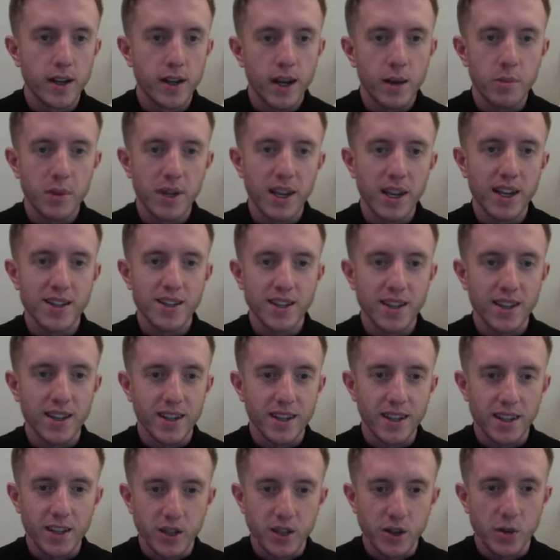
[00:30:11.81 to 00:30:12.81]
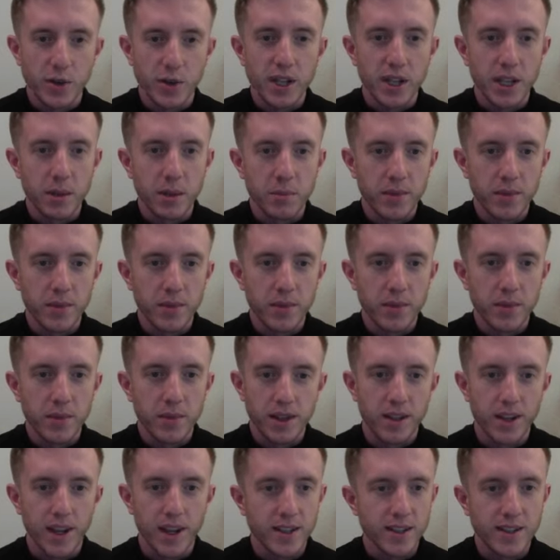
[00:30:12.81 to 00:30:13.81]
I mean, that's an extreme.
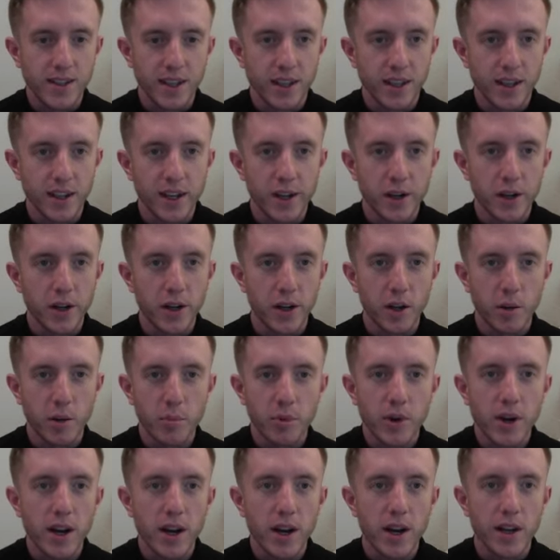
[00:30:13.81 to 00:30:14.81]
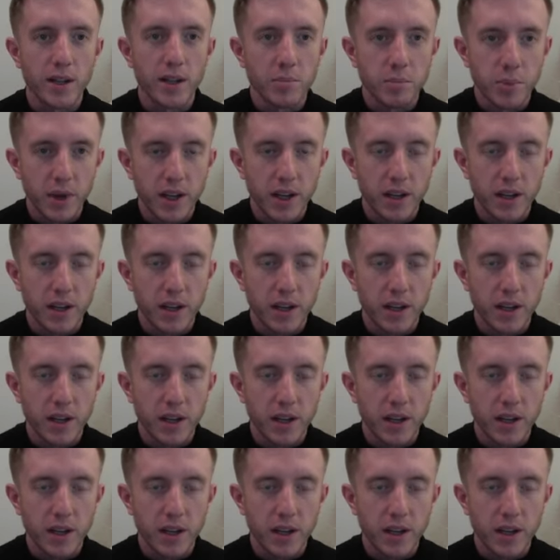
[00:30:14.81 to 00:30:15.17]
They're not selling $100 product,